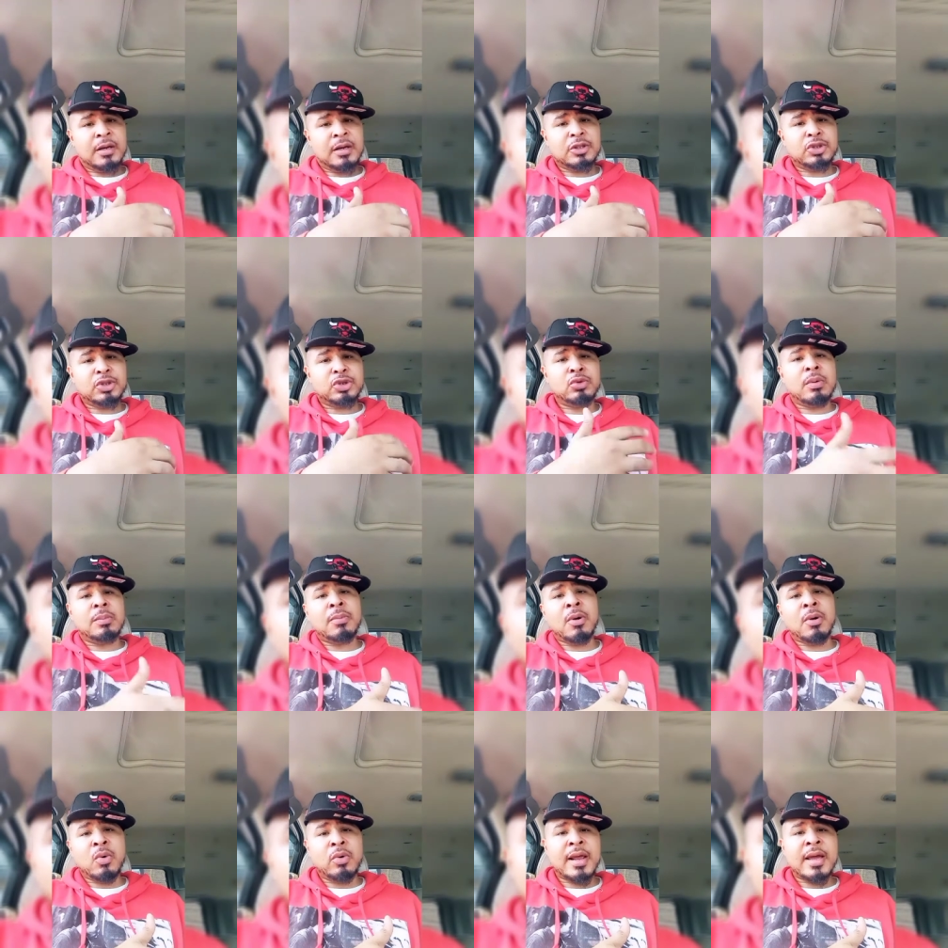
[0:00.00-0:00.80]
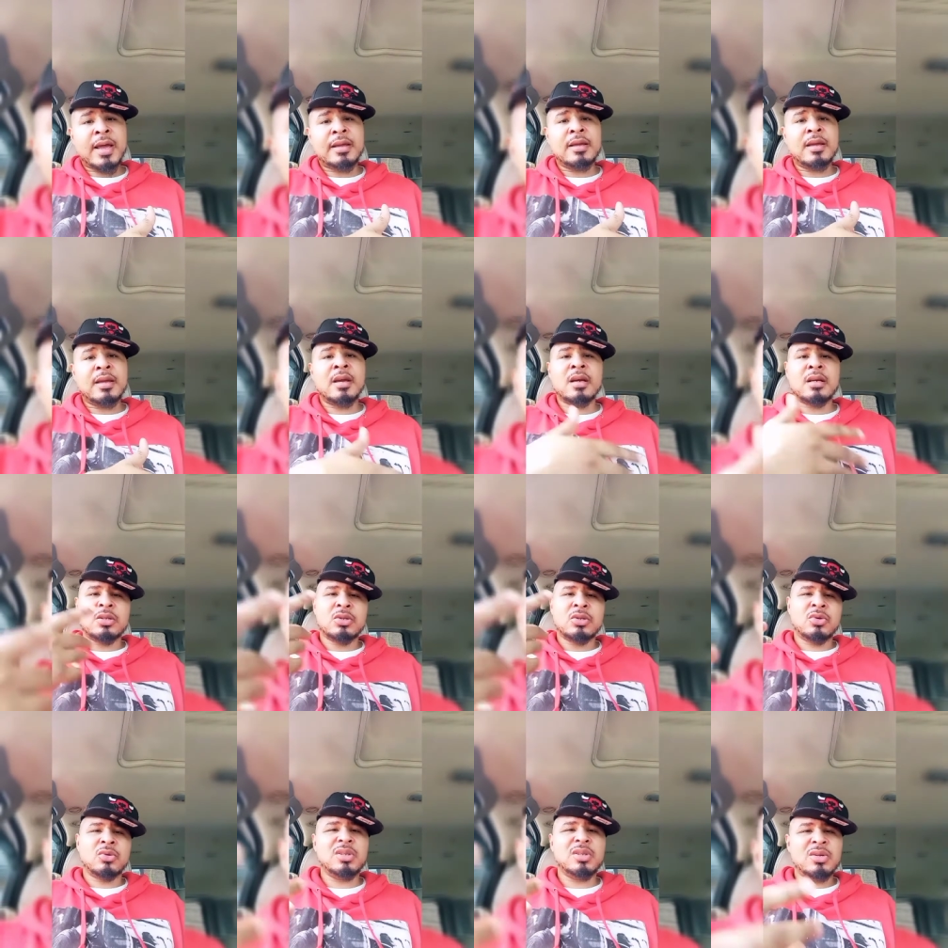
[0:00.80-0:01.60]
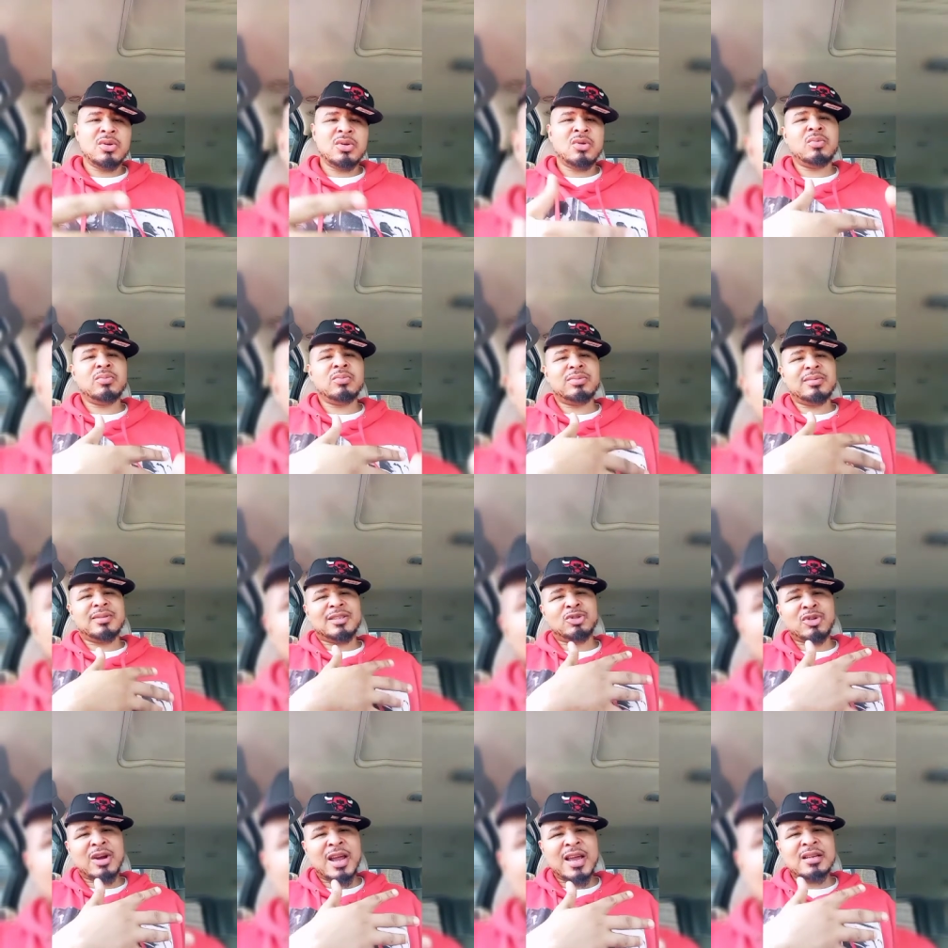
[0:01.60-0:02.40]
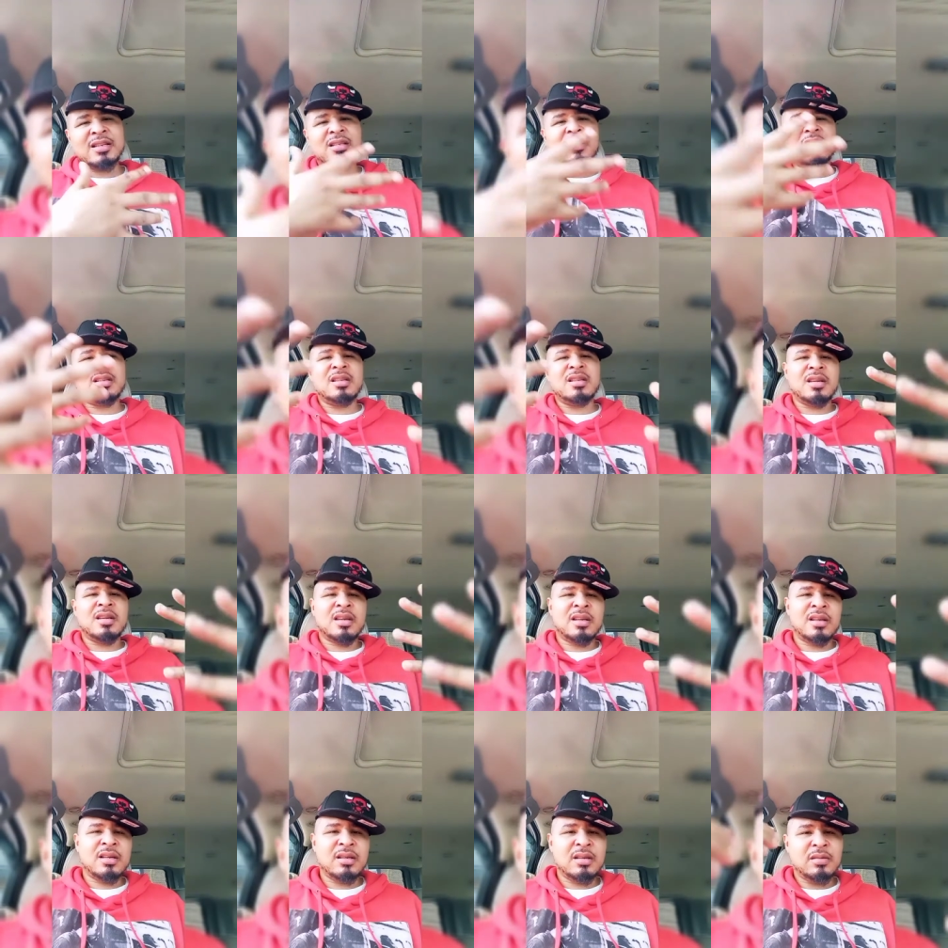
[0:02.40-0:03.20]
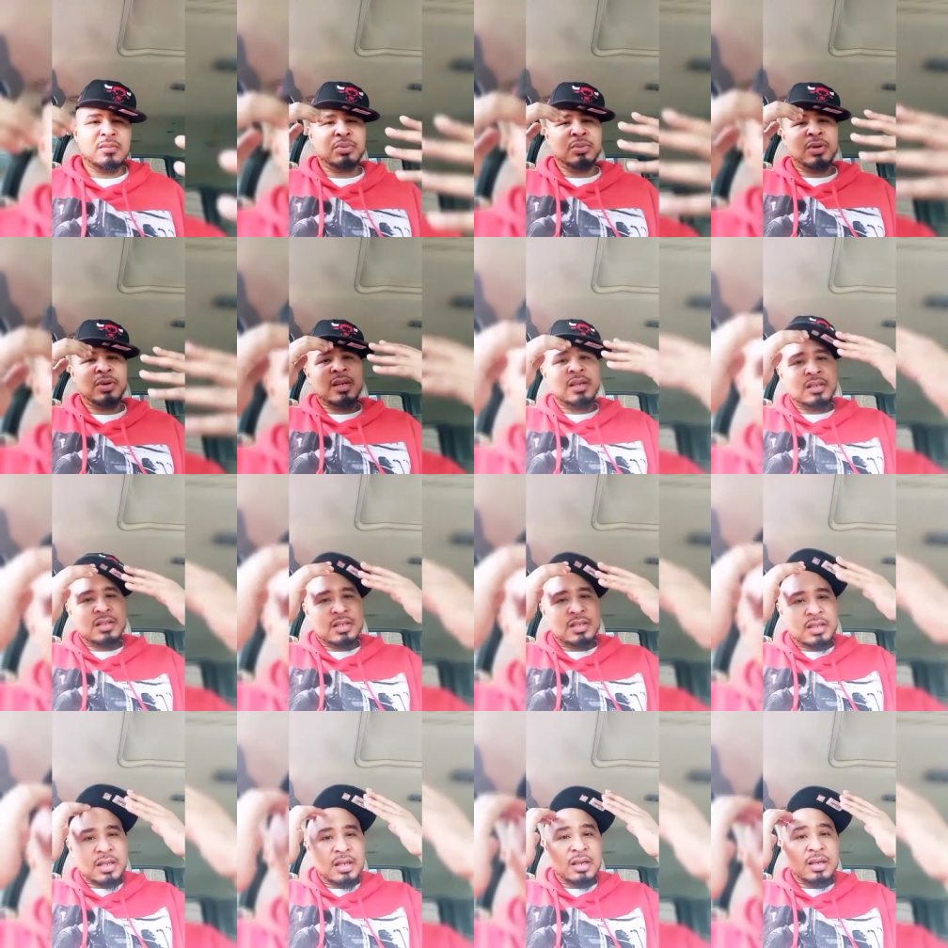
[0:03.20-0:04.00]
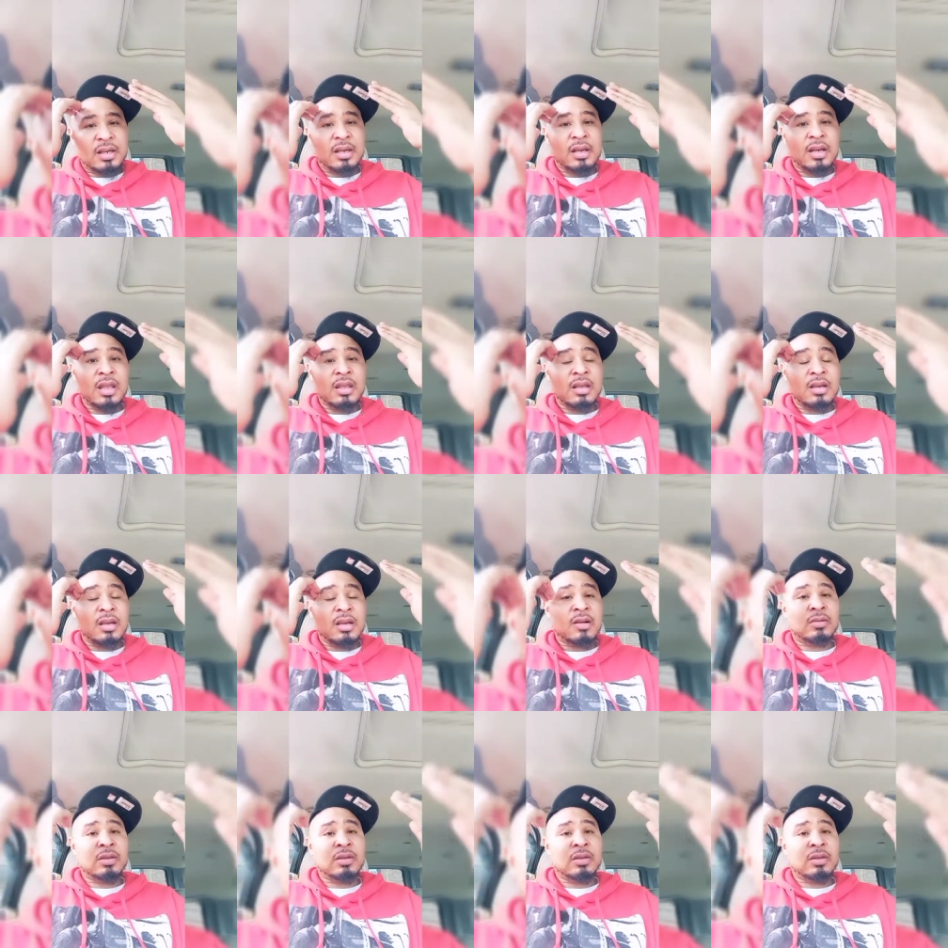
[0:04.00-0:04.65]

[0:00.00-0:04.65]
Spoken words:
the Super Bowl that year. So, you know, tragedy and bringing the city together and